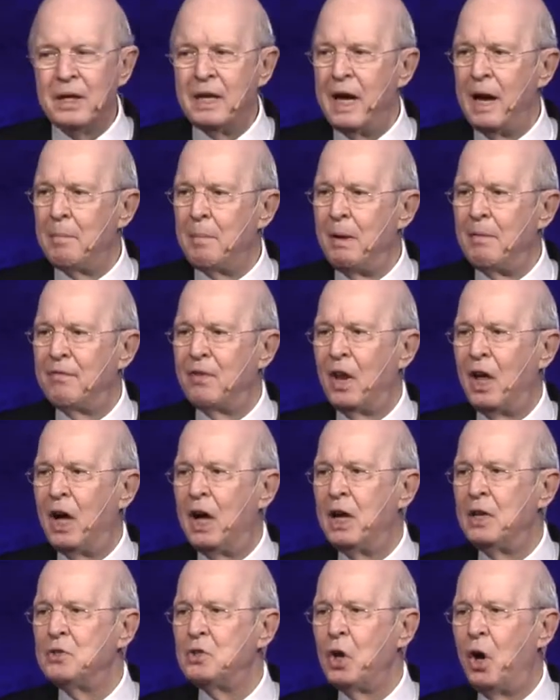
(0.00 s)
the
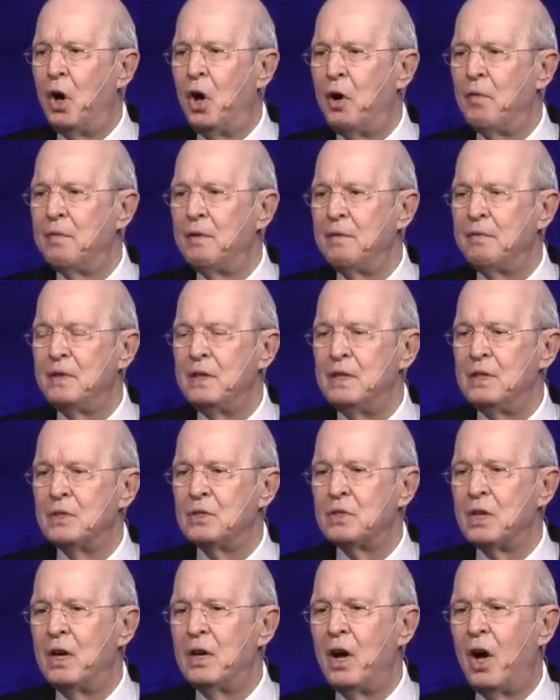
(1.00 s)
camouflage off of
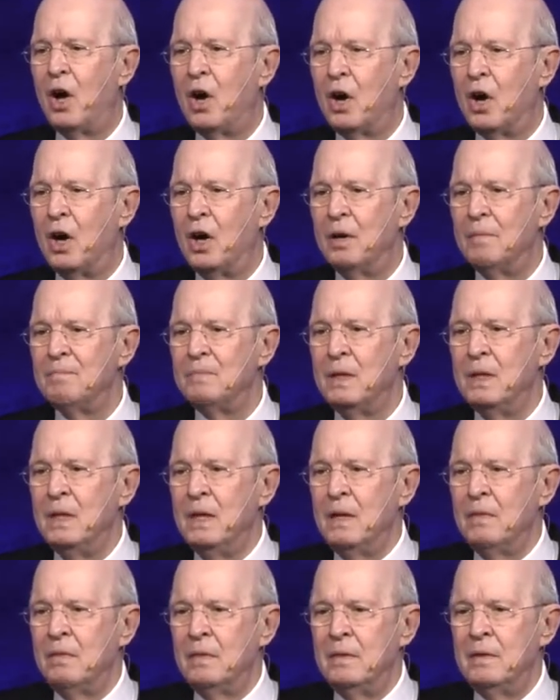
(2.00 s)
his uh, heart.
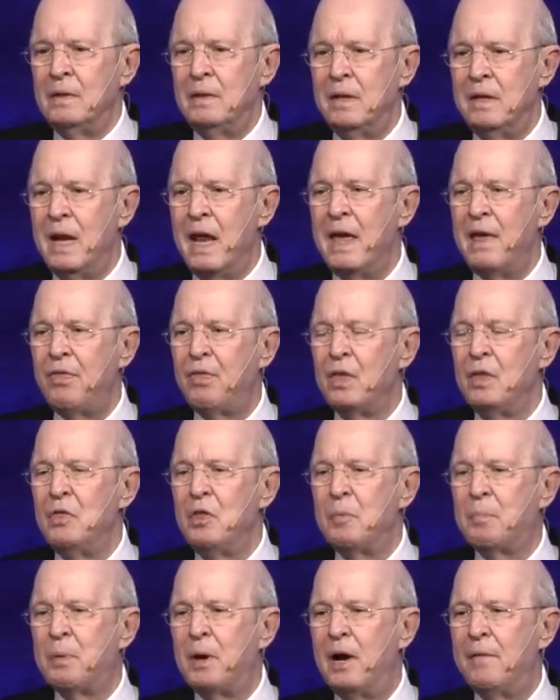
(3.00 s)
Nathan
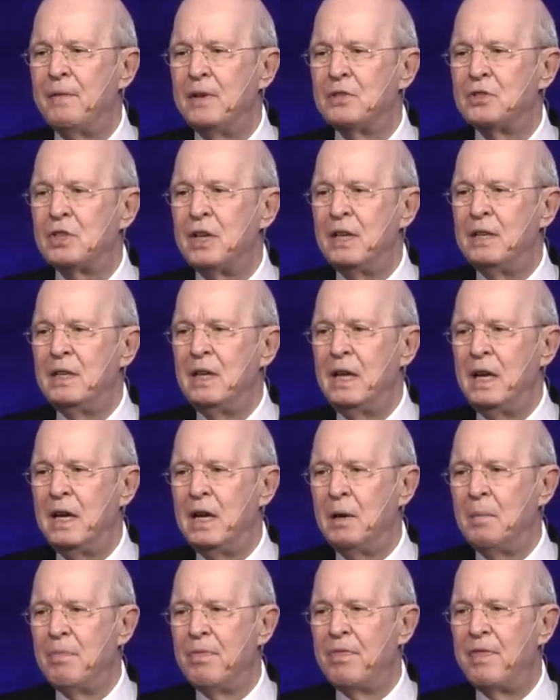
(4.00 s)
the prophet said to
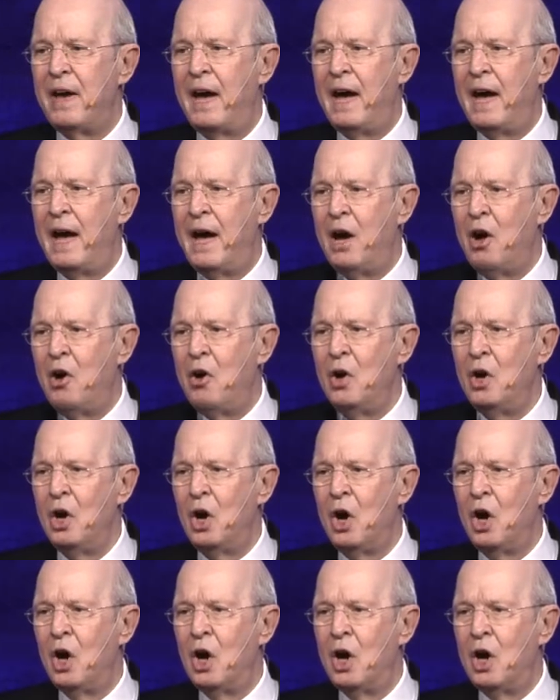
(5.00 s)
him, "Thou
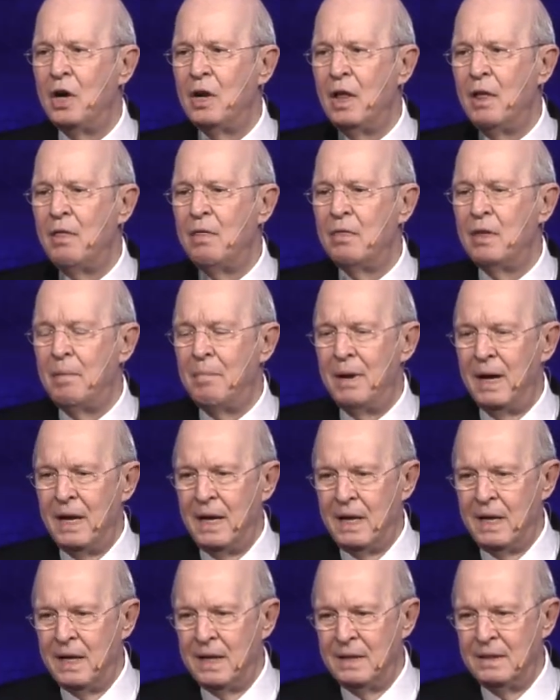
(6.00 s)
art the
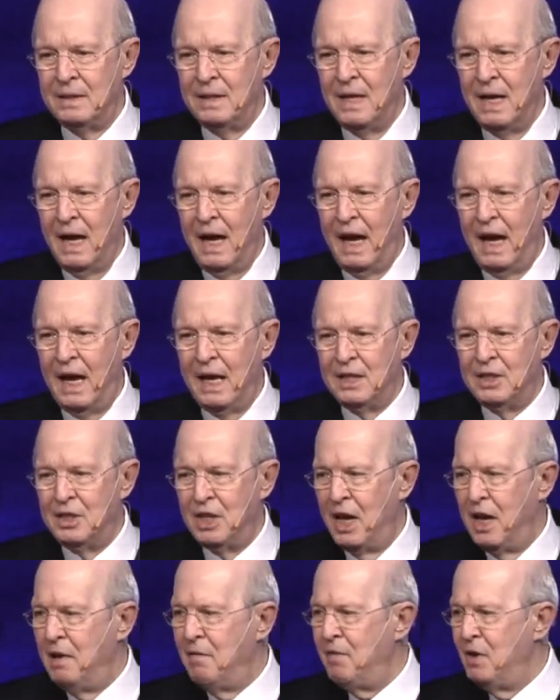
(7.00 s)
man. And
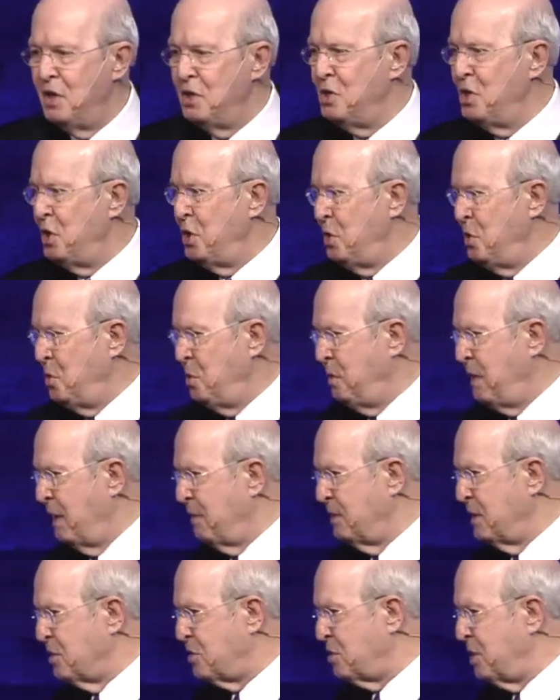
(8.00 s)
David knew
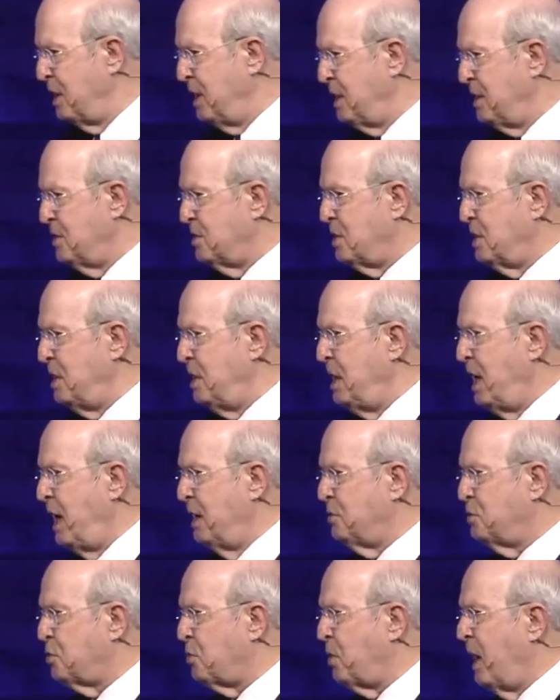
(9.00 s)
that the sins he
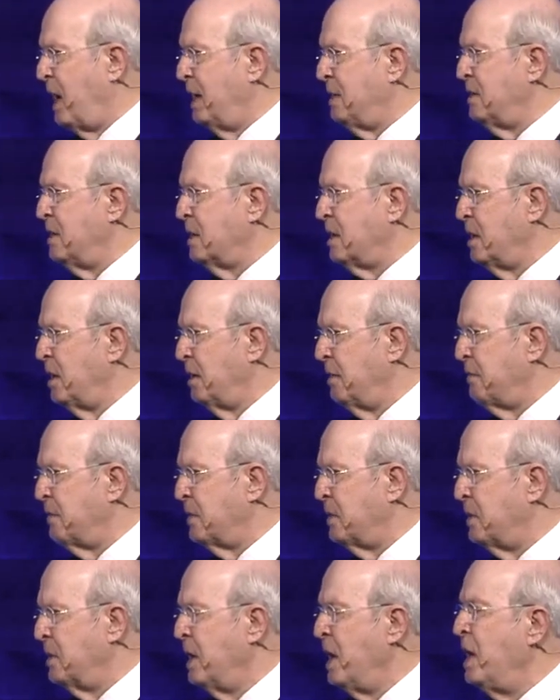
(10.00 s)
had tried to
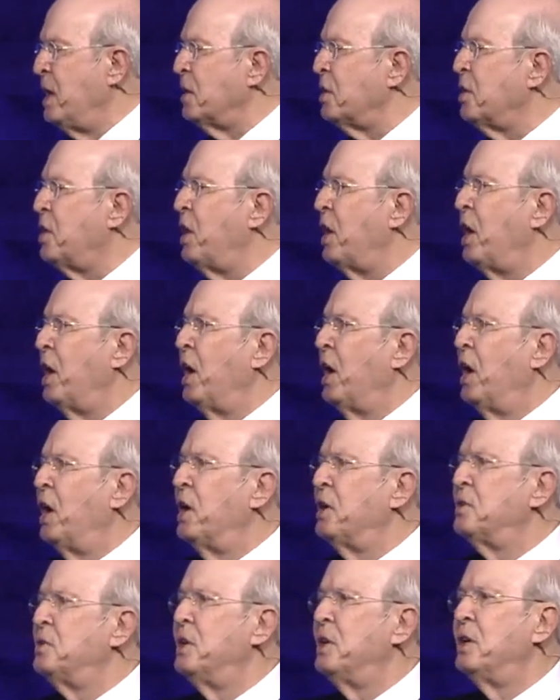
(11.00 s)
cover,
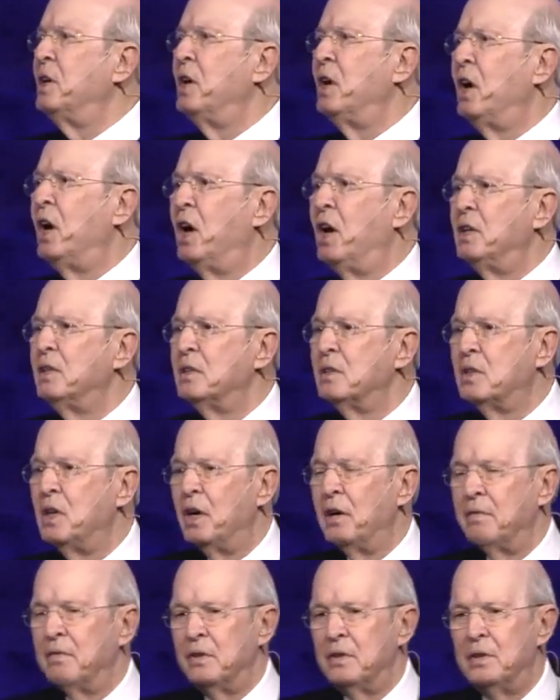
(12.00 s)
God
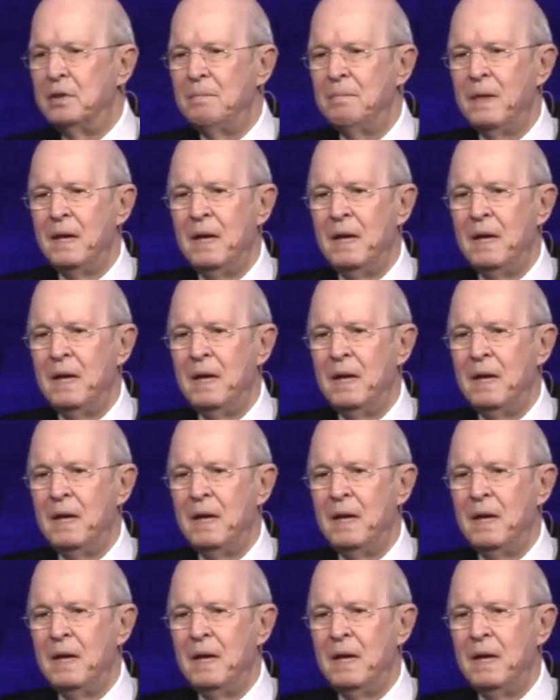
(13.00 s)
uncovered.